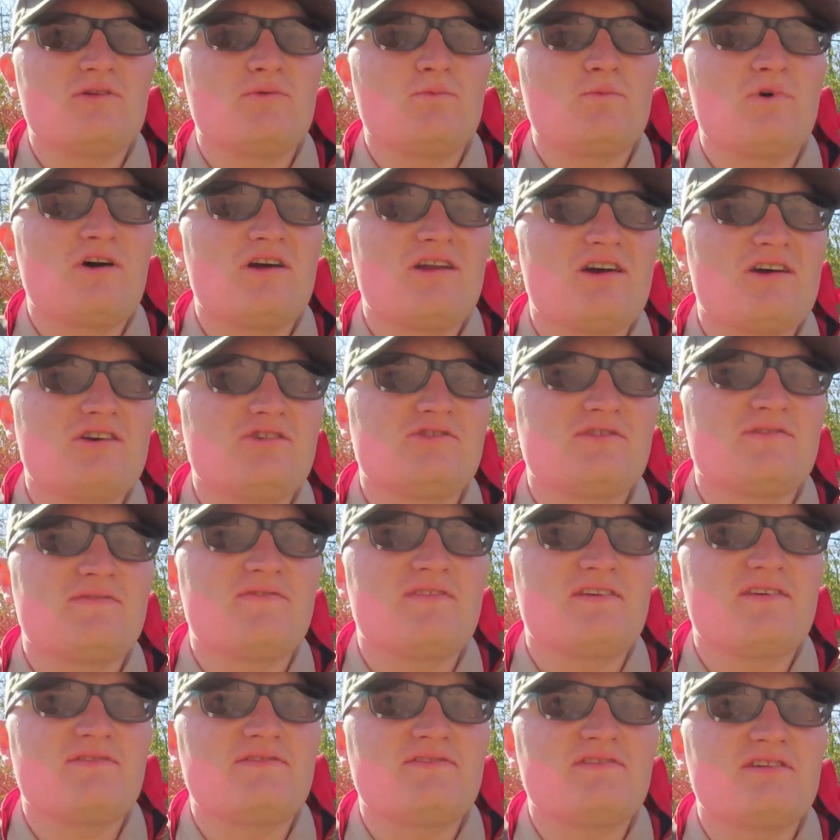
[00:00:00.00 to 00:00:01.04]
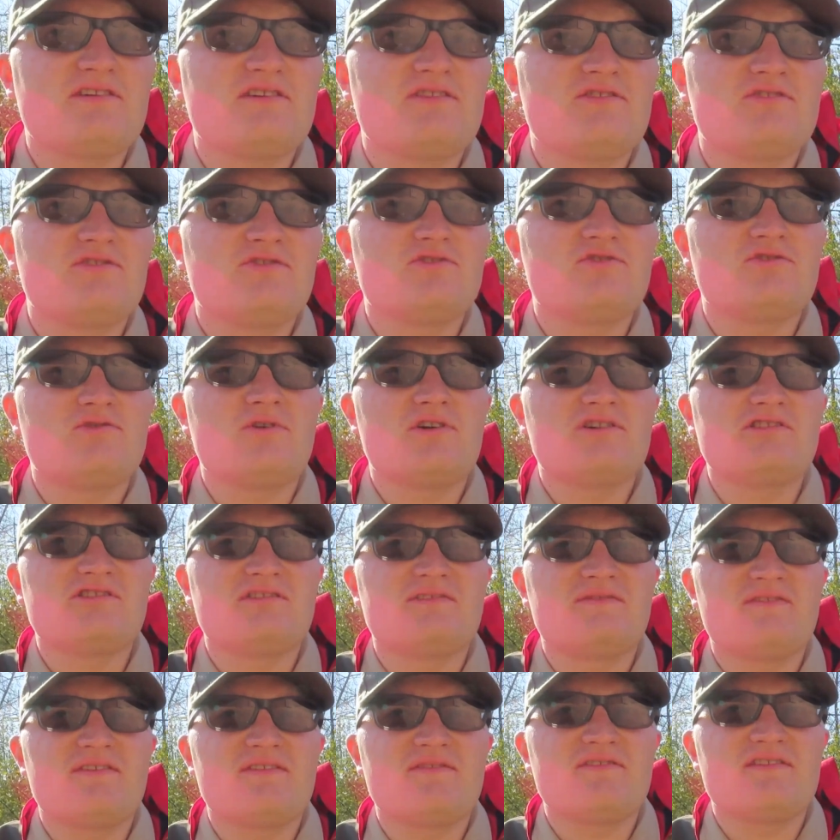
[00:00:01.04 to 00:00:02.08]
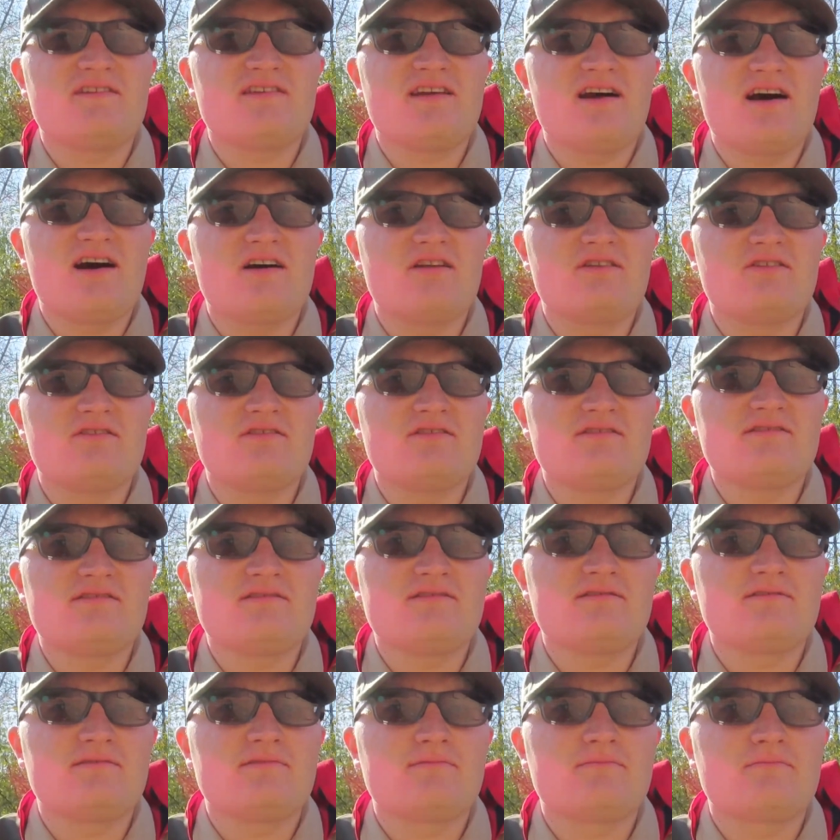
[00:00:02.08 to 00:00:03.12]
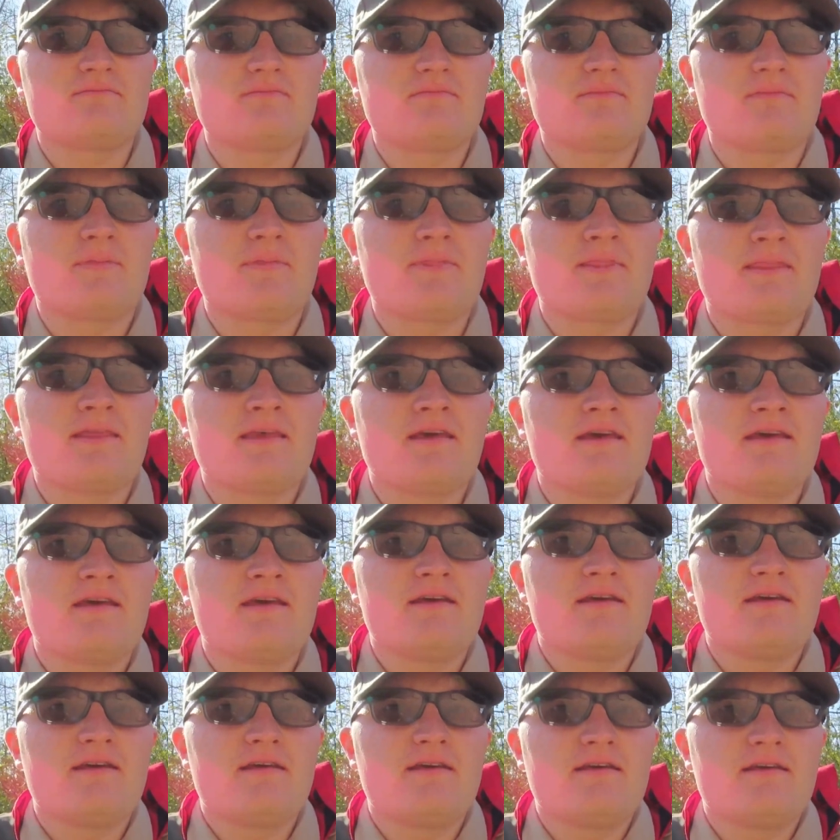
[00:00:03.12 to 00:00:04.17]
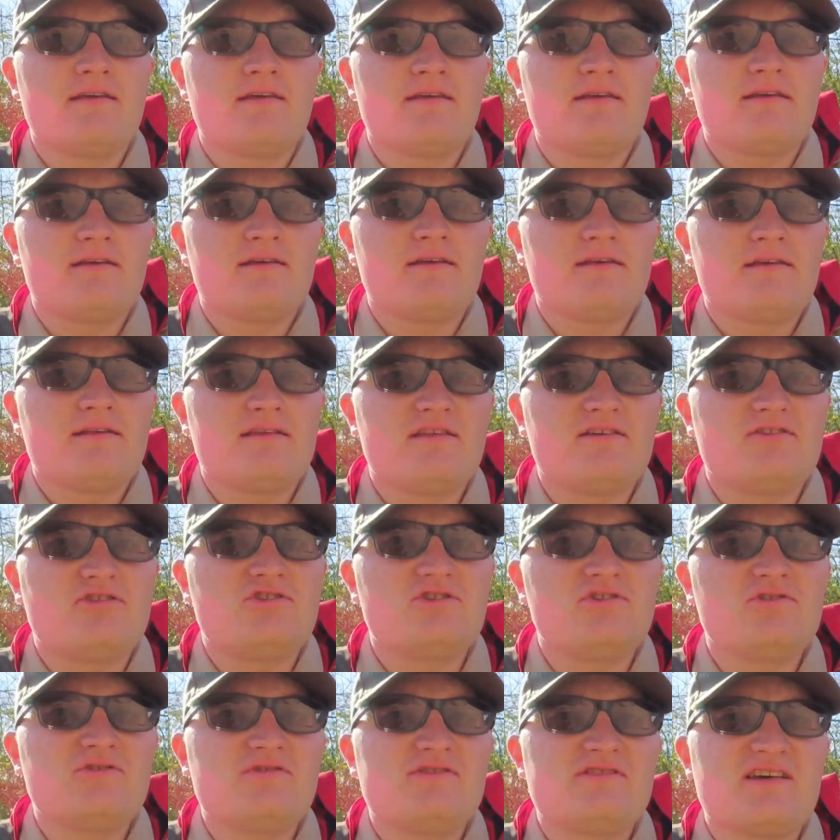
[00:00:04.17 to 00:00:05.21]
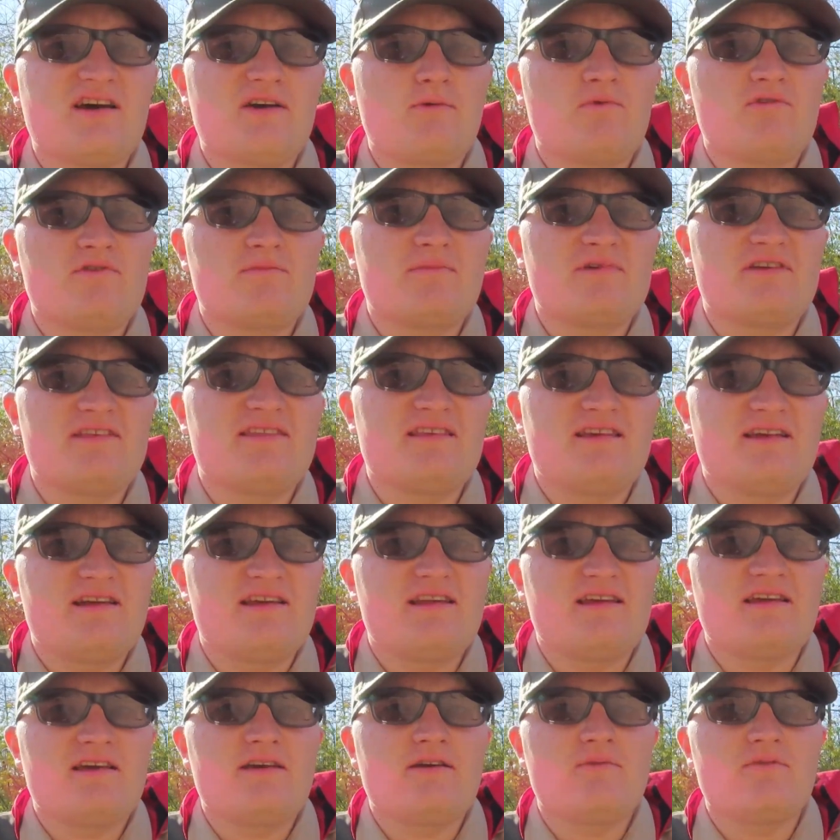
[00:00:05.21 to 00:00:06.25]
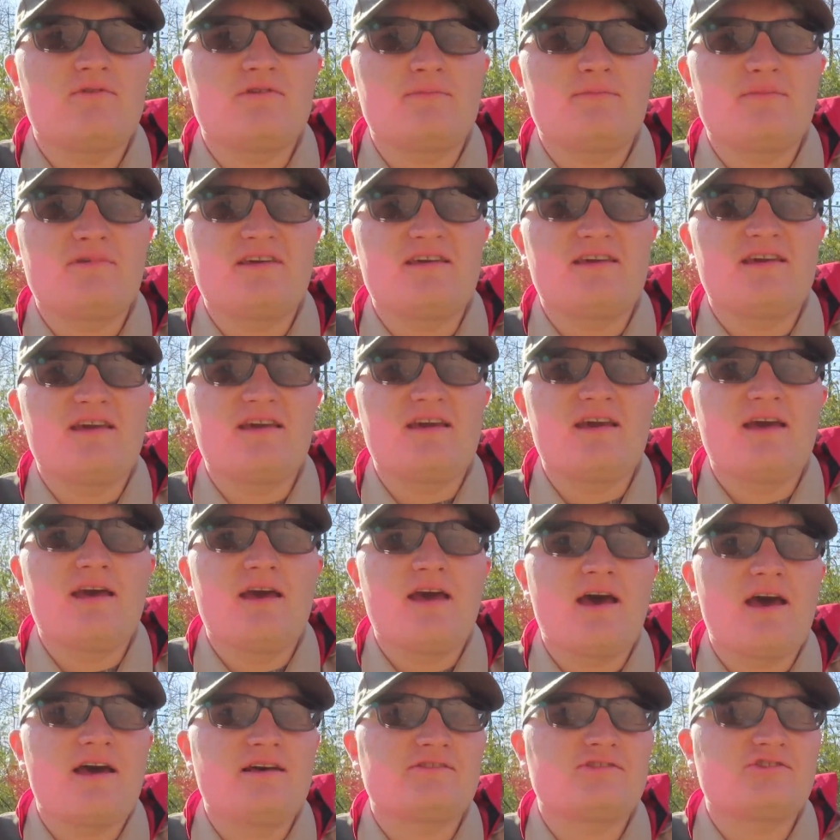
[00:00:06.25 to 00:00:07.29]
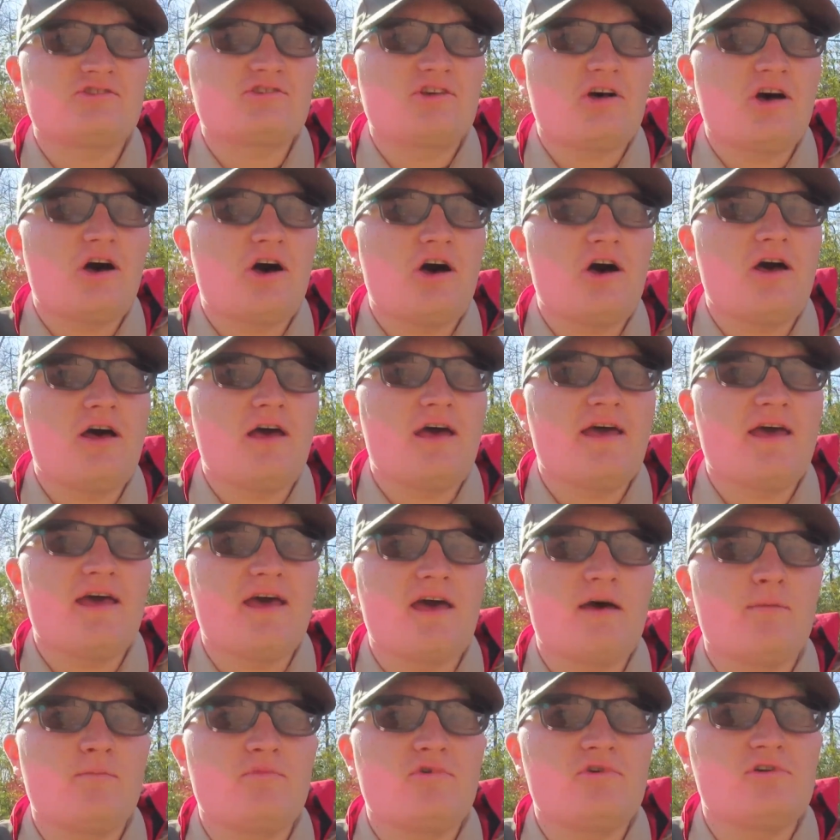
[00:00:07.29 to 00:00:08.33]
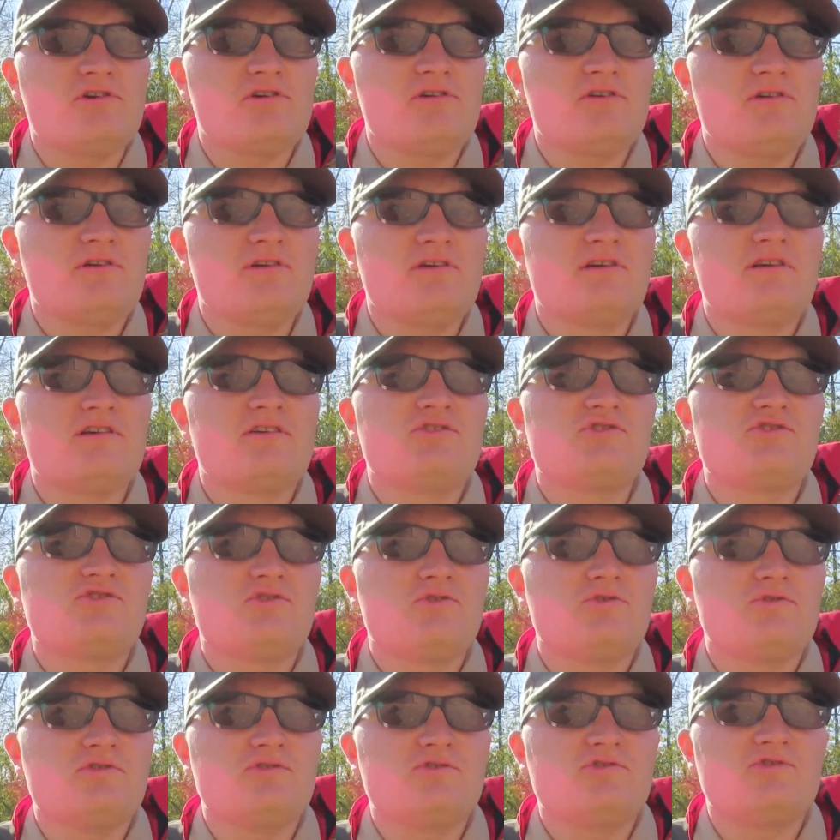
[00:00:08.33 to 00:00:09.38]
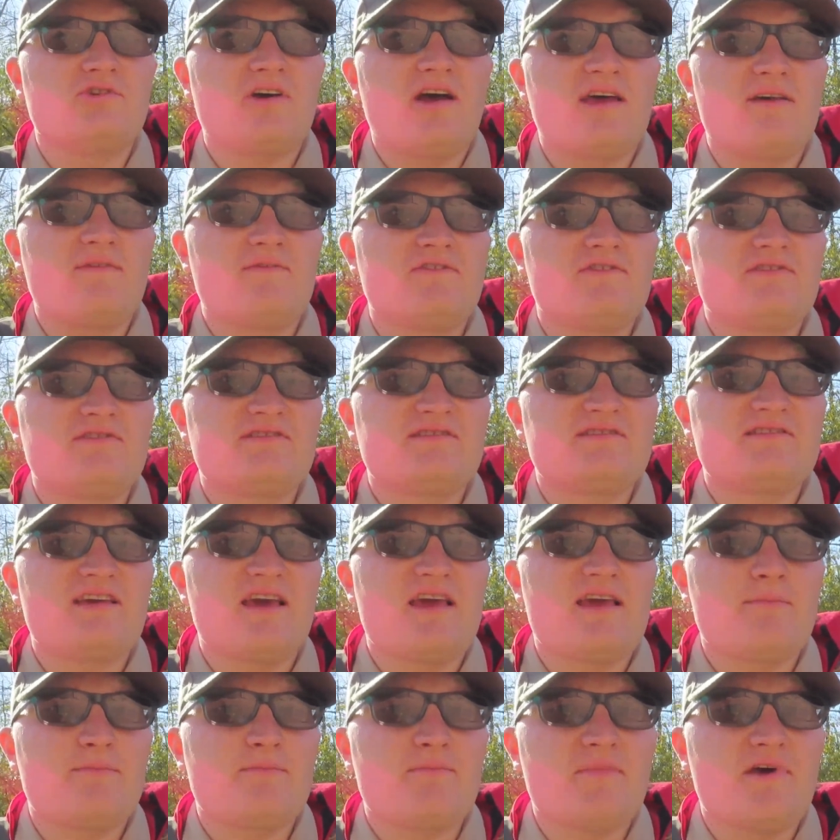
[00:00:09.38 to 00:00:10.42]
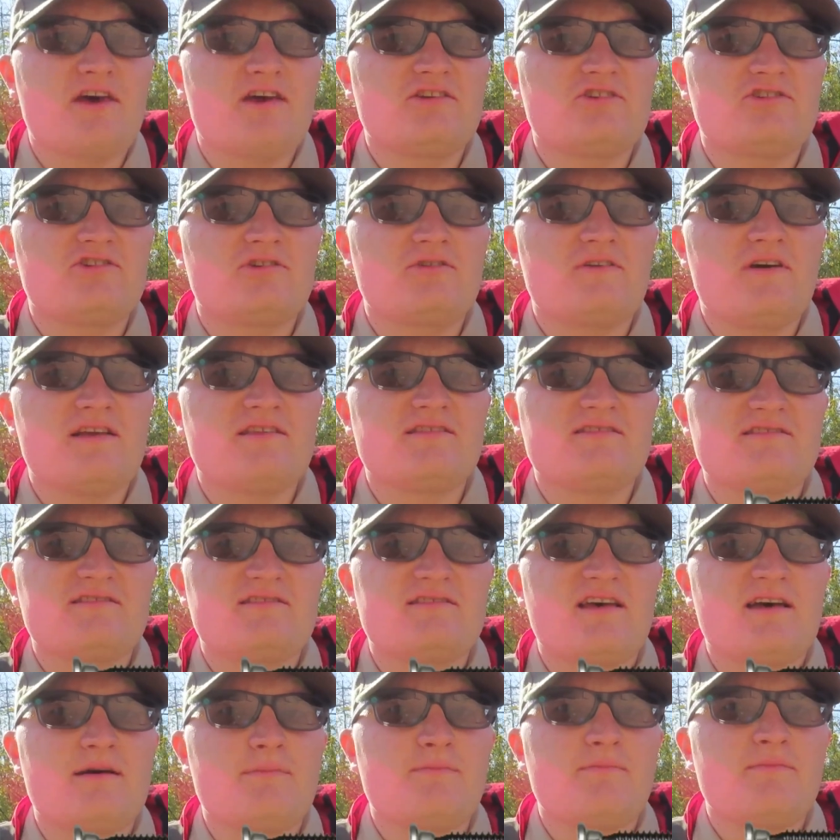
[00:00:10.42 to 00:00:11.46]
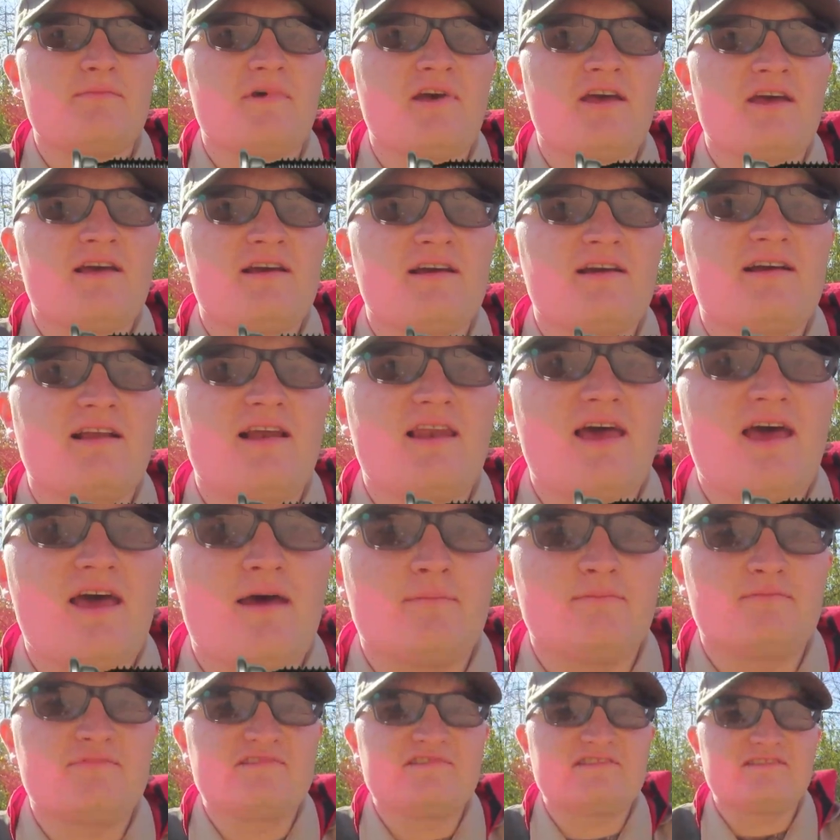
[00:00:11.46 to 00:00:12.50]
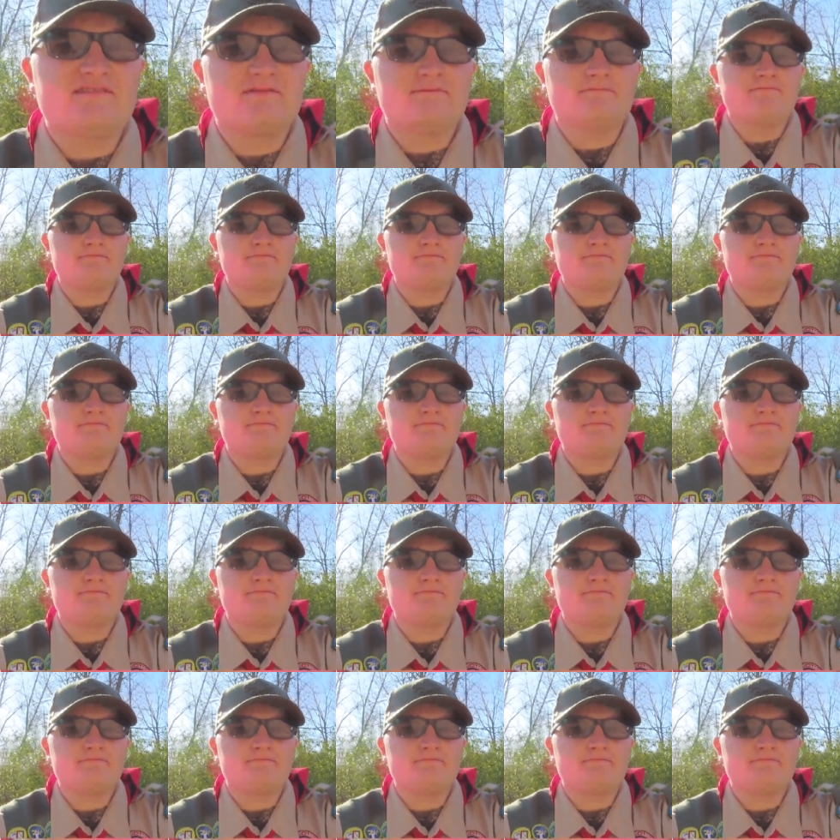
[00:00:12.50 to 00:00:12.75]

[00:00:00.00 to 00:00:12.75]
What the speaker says: $150 to $250. The tools I would be needing would be a saw, hammer, screwdrivers, tape measure, and some clamps.